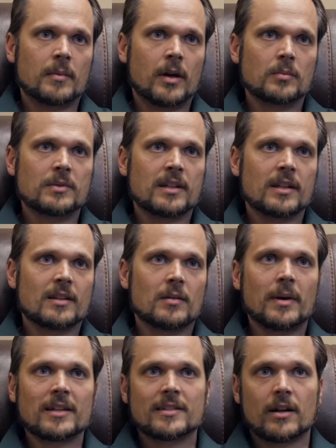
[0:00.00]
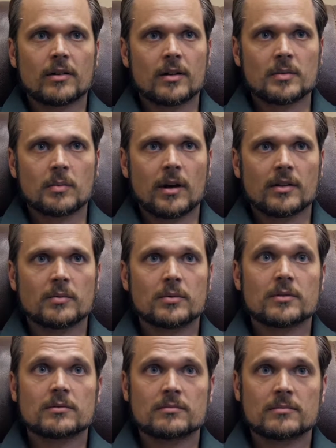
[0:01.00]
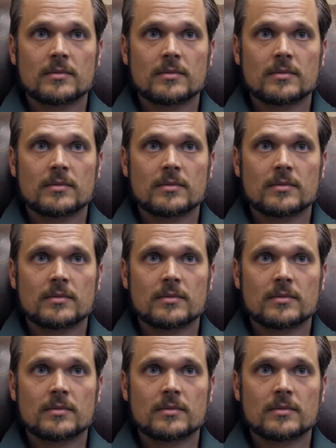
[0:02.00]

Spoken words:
help to get the best outcomes possible.